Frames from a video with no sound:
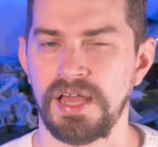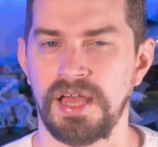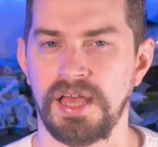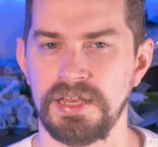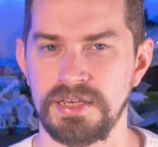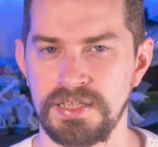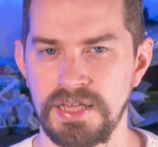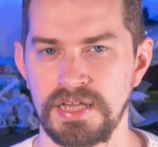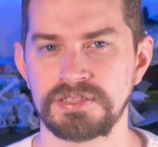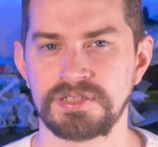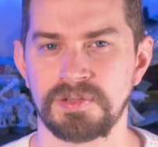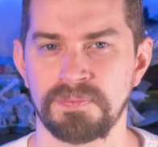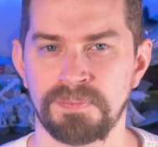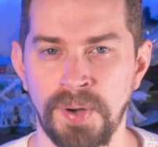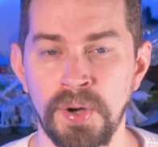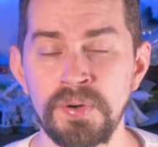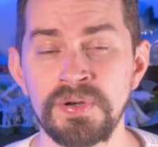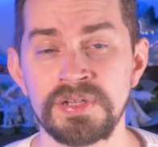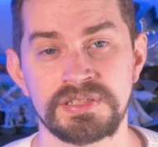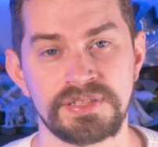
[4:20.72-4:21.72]
And yes,
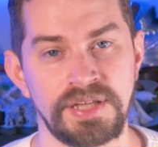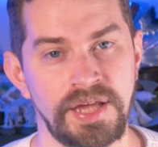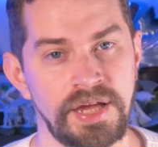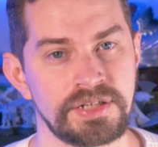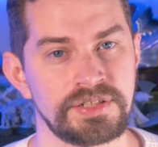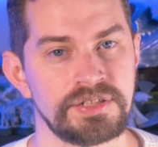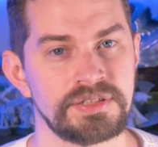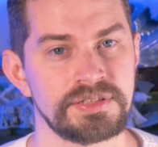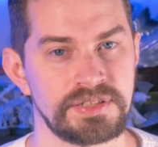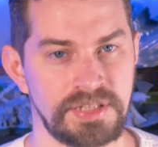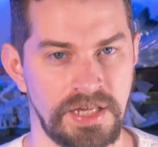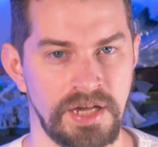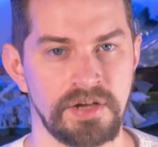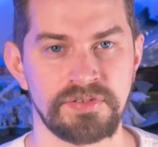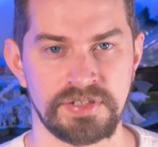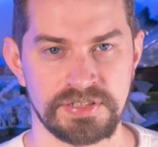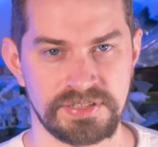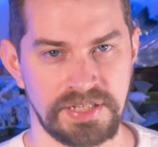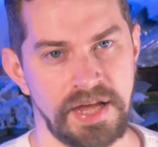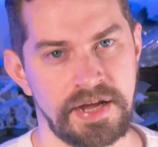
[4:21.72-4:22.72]
bonus actions
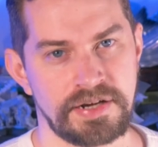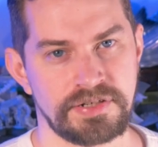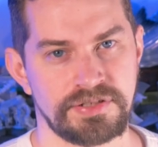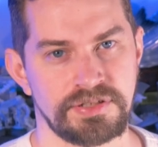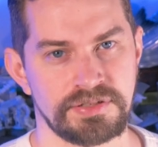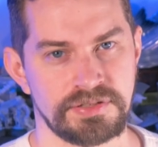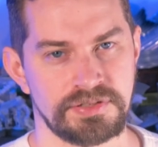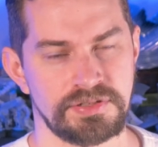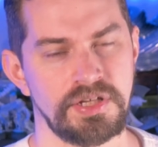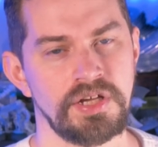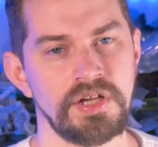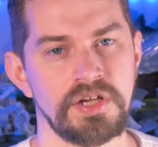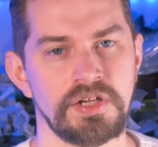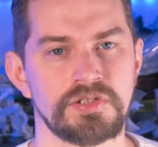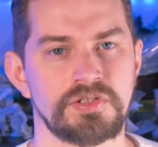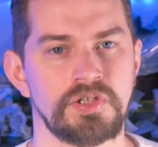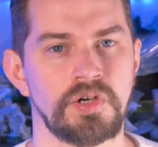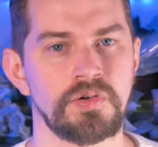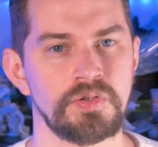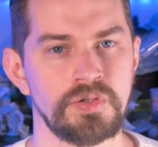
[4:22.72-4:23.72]
count as actions.
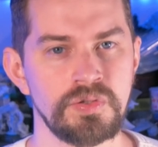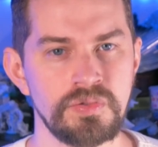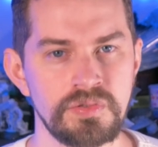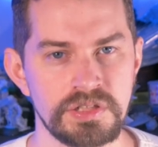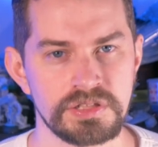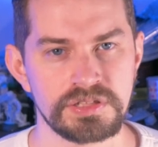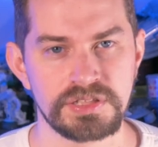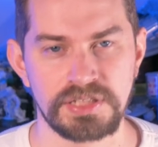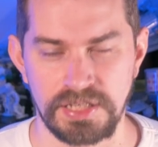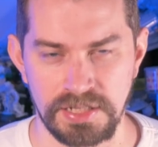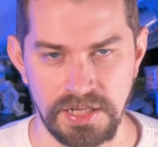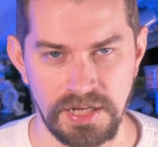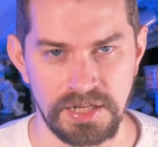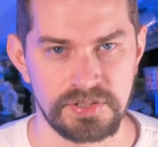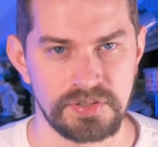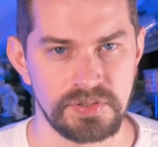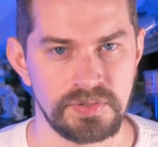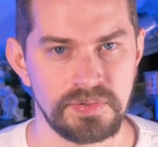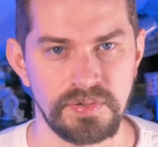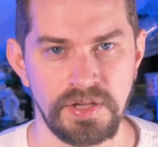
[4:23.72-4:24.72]
So you just
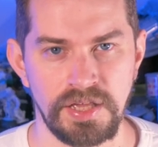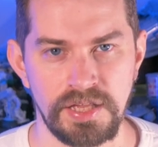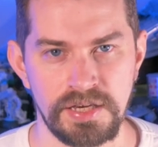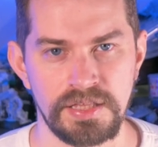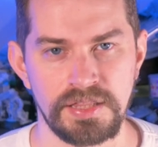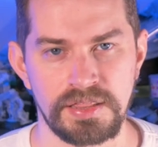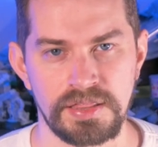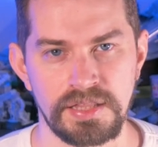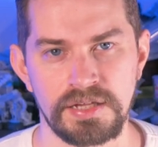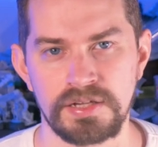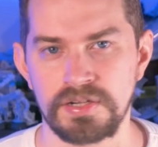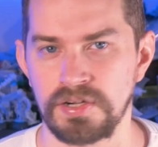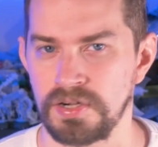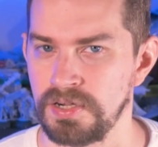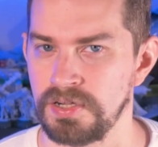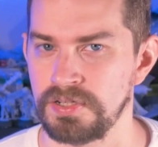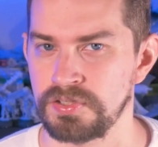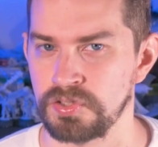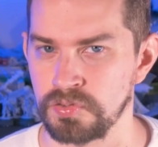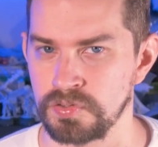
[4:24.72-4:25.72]
cannot do anything
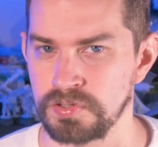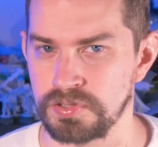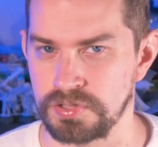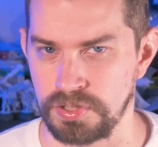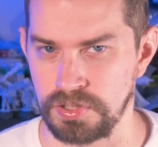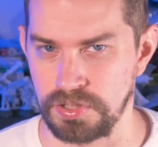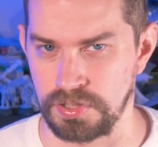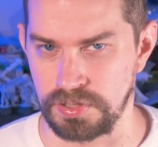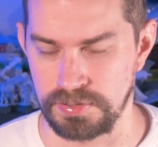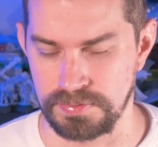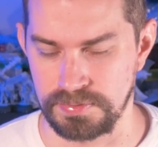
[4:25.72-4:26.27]
on your turn.